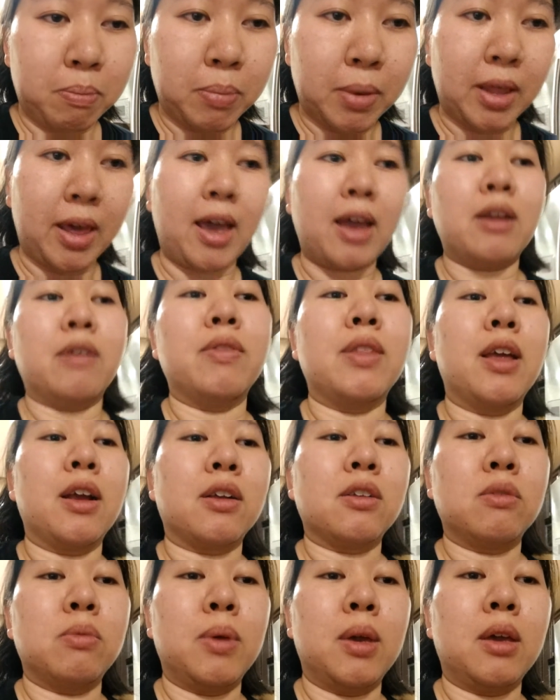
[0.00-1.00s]
by the end of
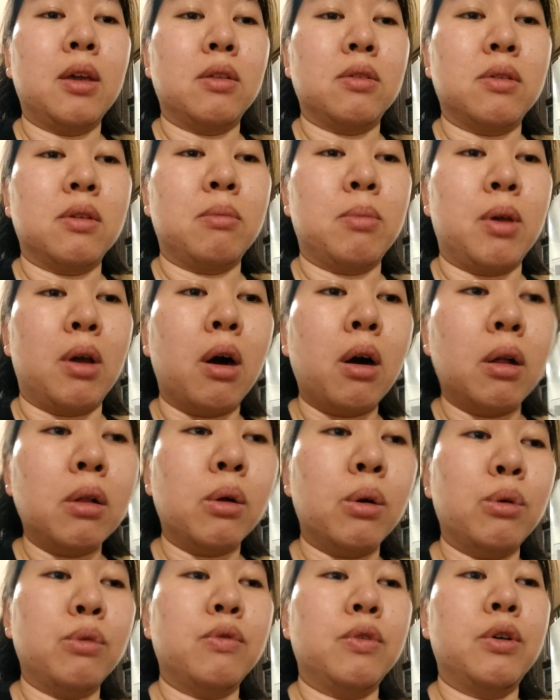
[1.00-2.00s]
next week, it's gonna be
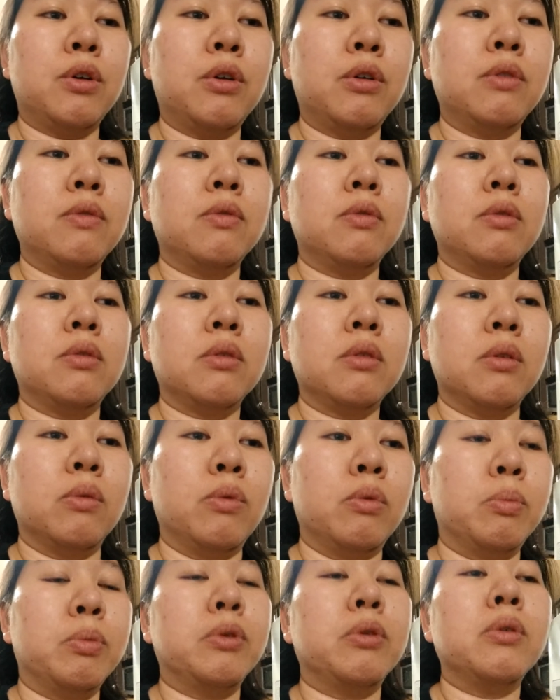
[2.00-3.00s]
all over.
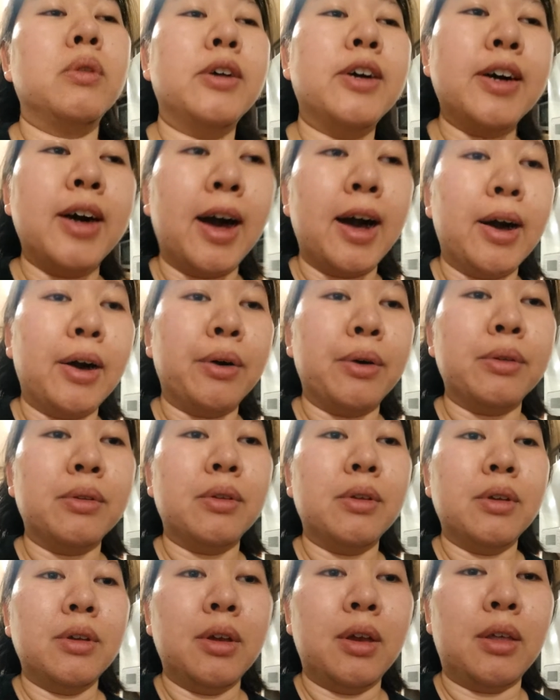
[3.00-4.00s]
We'll pull her
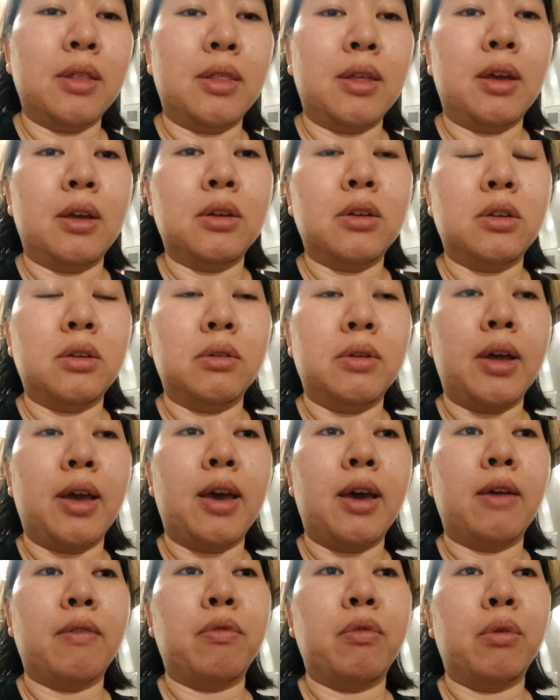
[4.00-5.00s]
out, and then she'll
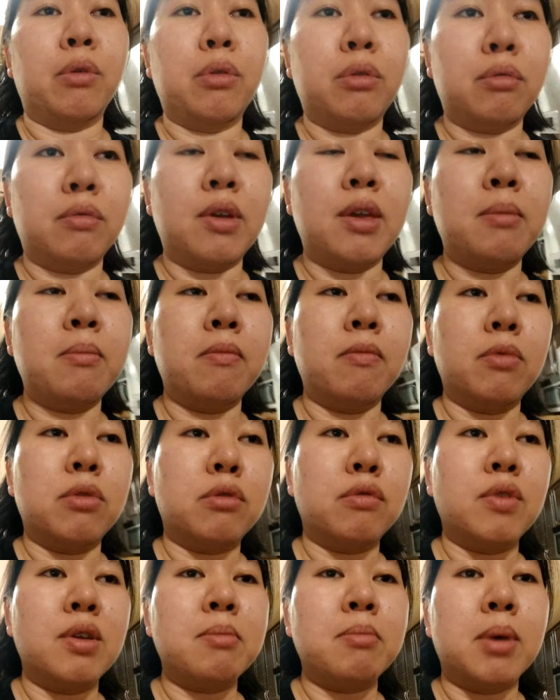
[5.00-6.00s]
have
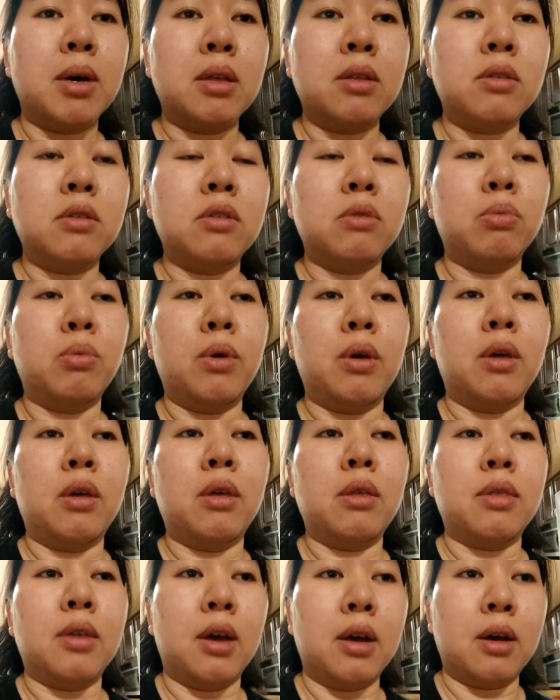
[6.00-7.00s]
three months
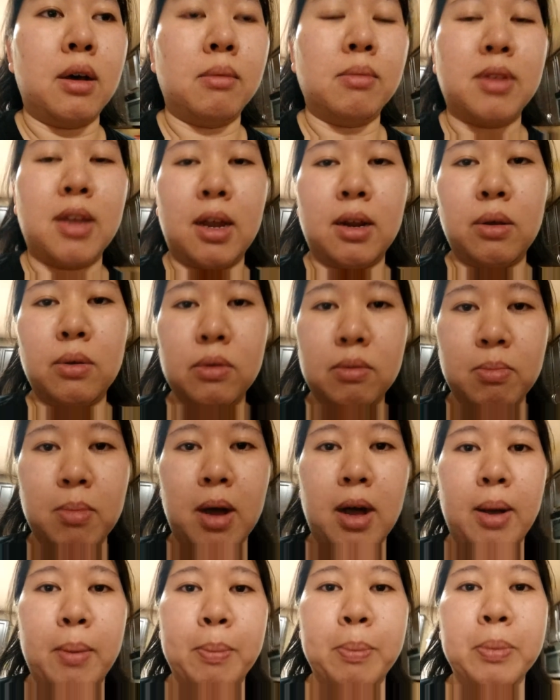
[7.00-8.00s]
with Daniel's
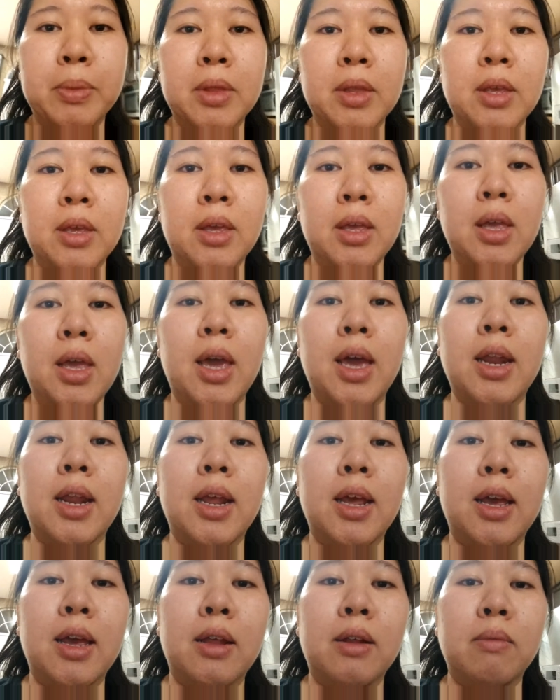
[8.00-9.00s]
mom, and
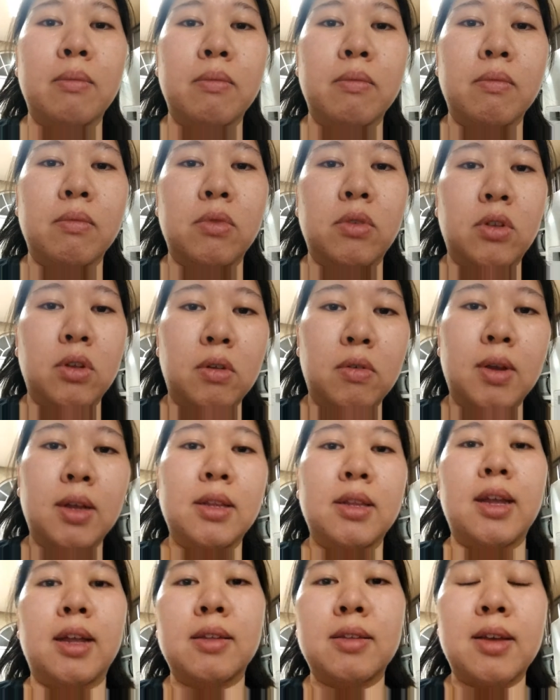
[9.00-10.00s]
then
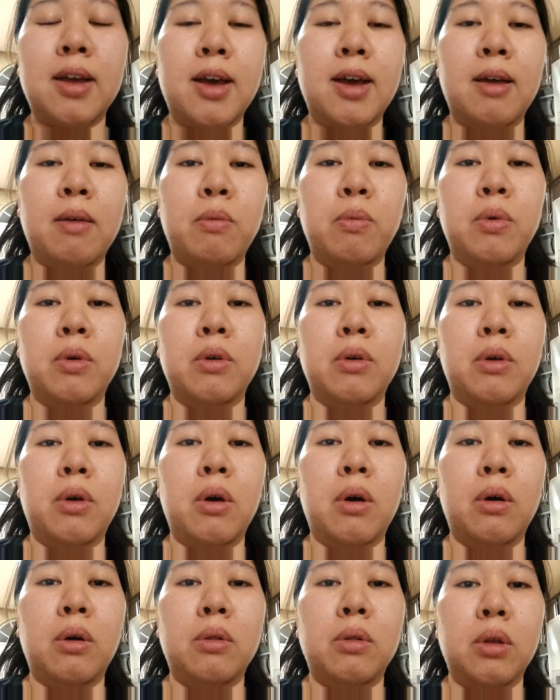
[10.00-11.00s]
during that time we'll
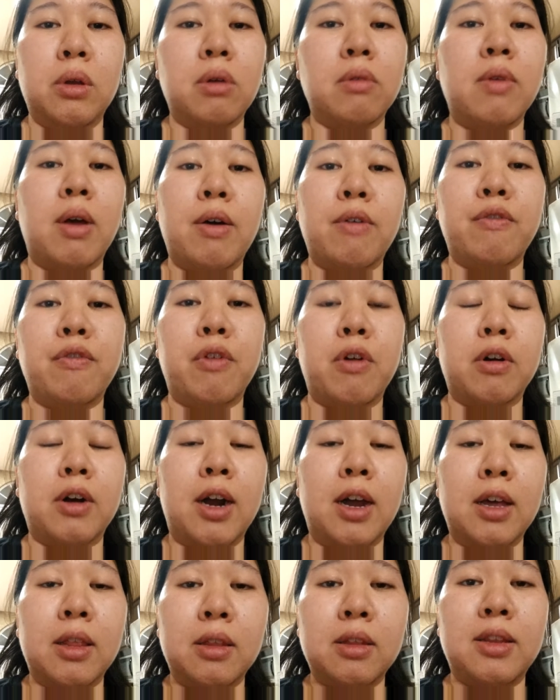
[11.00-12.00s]
go look around for
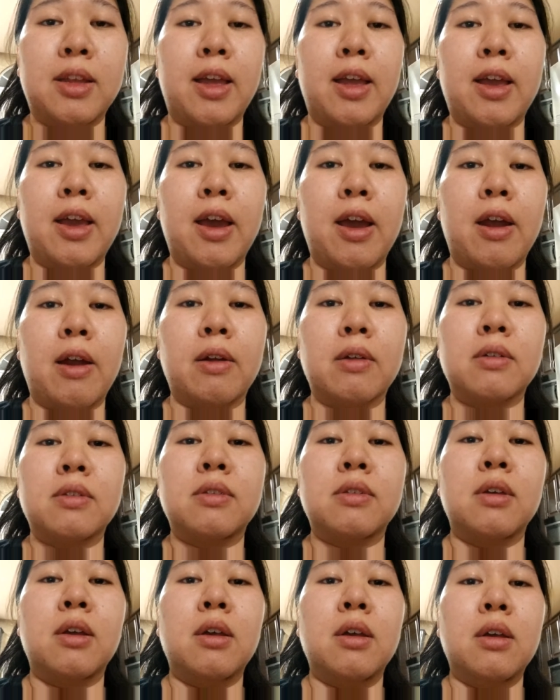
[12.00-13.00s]
other
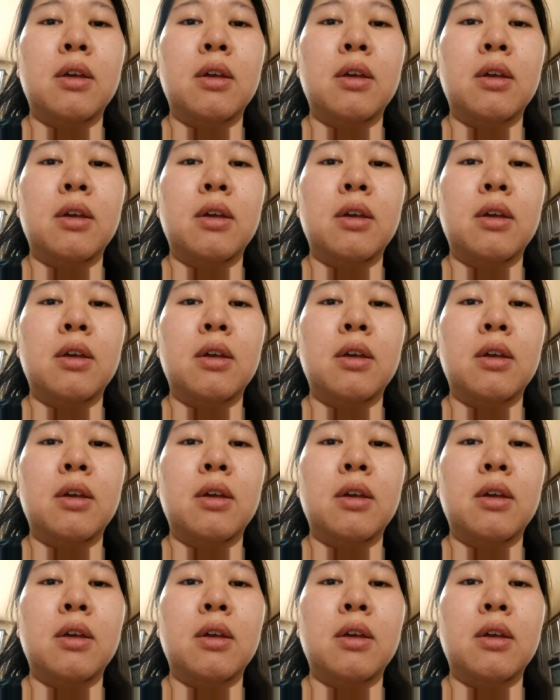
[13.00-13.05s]
daycares